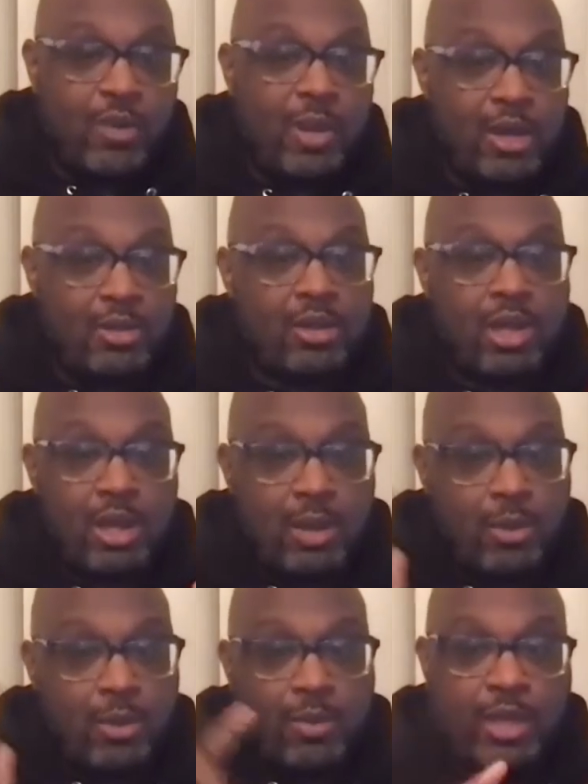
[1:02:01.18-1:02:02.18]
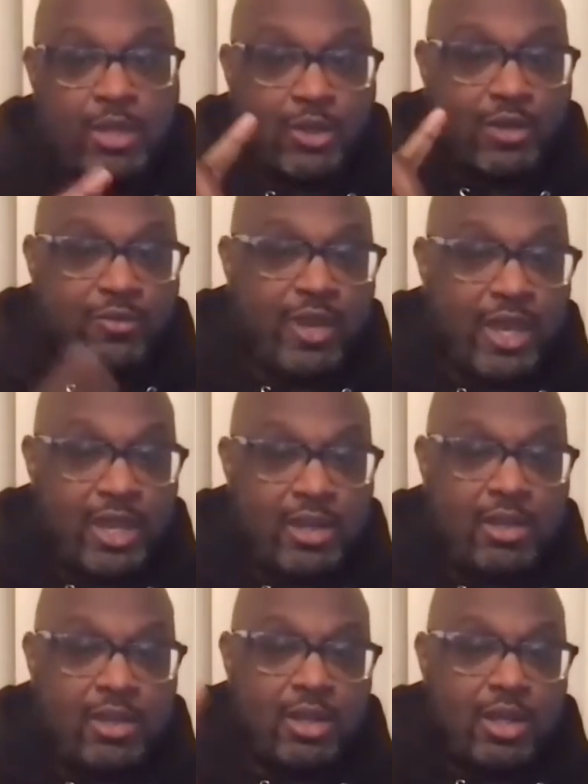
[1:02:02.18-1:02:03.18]
about I'm going to make sure you're
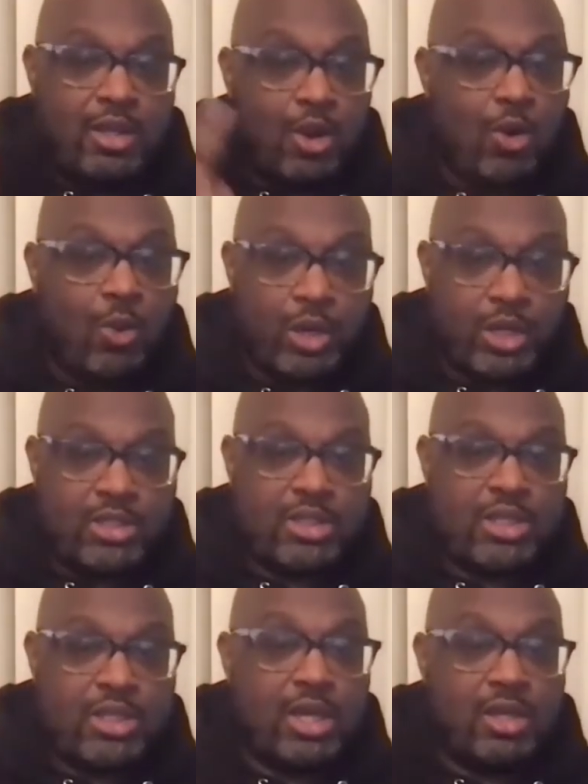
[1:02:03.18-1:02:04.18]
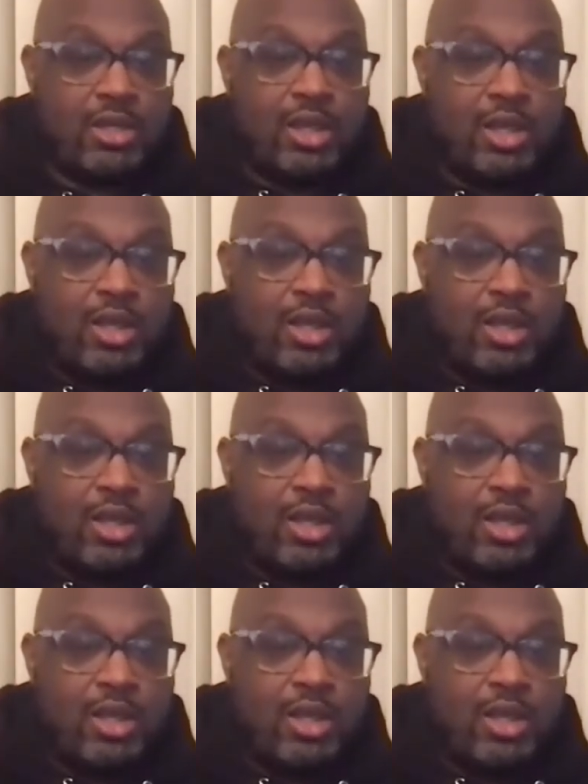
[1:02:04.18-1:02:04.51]
fed your homework is done,